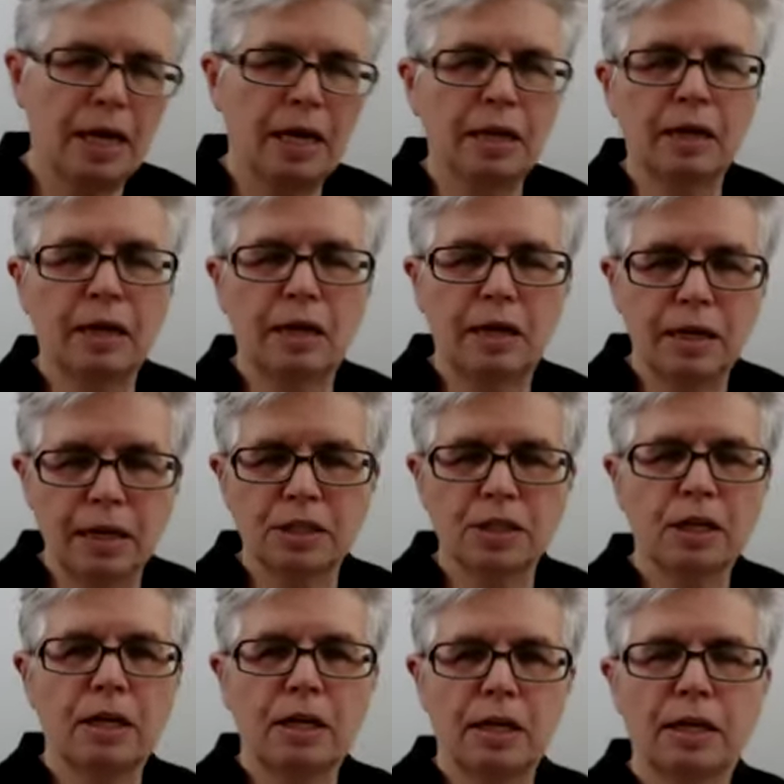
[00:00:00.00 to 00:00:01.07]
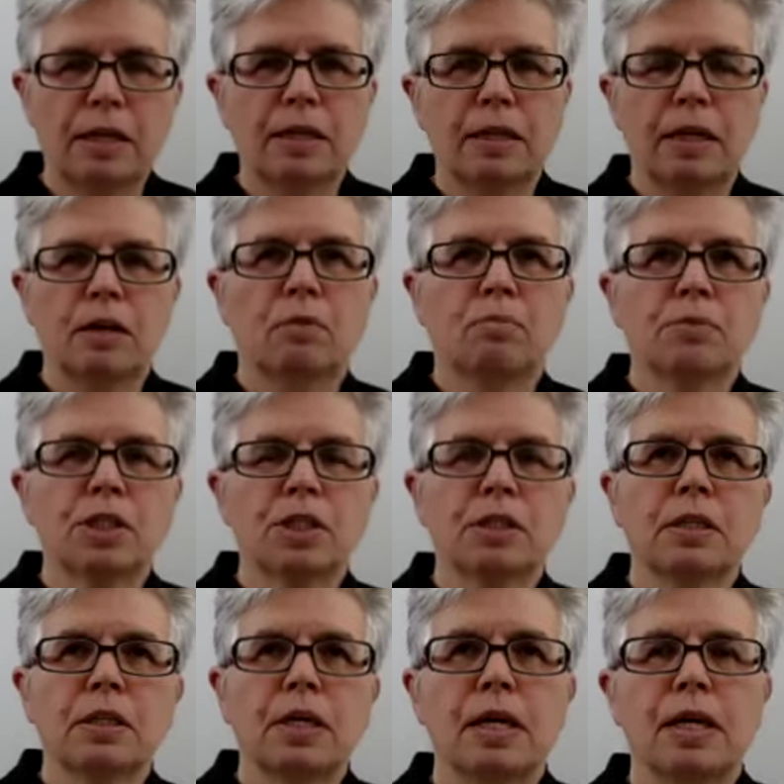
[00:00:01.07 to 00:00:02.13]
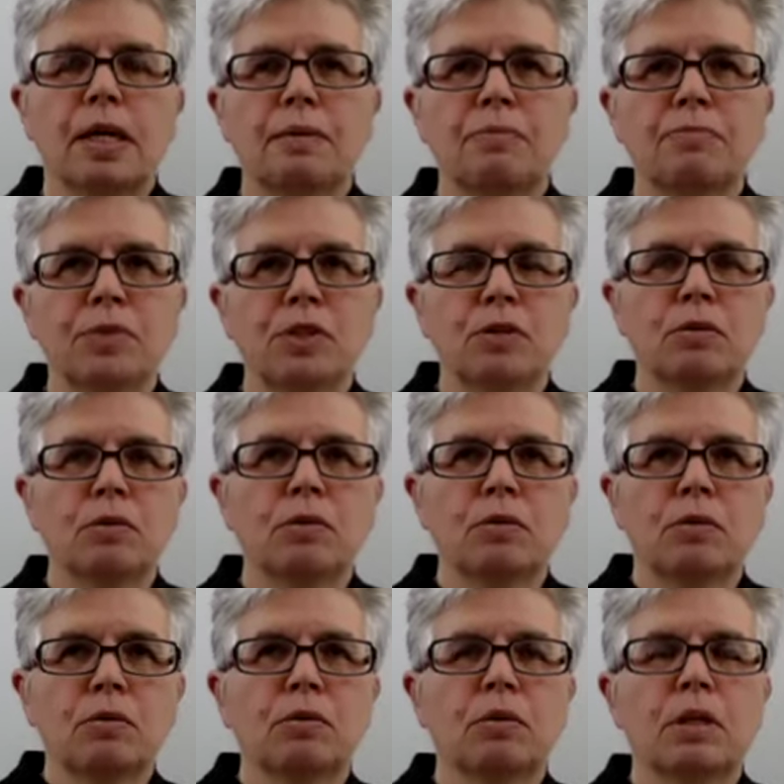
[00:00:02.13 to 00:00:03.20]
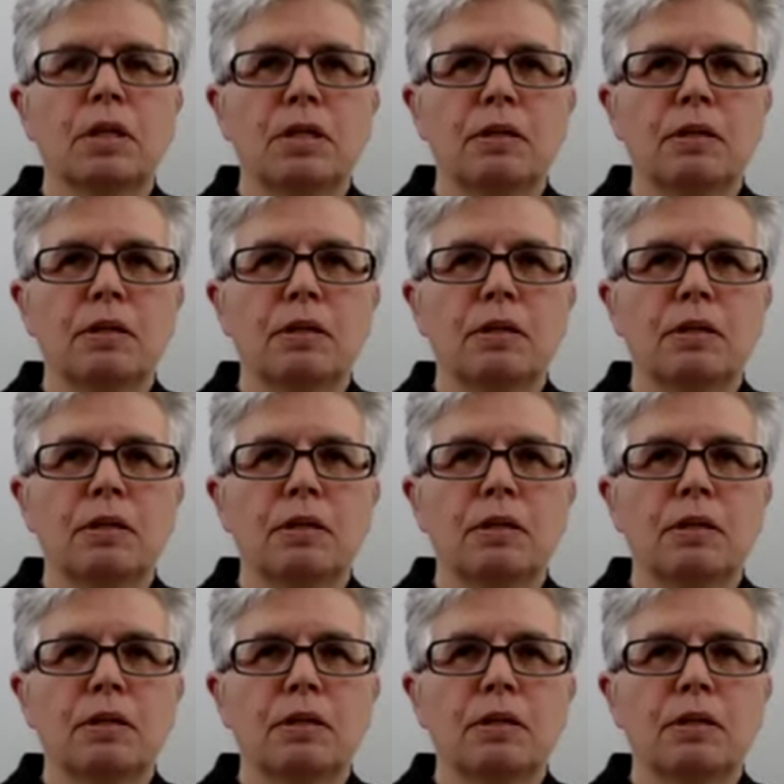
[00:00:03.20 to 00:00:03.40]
and I actually like that option um, to go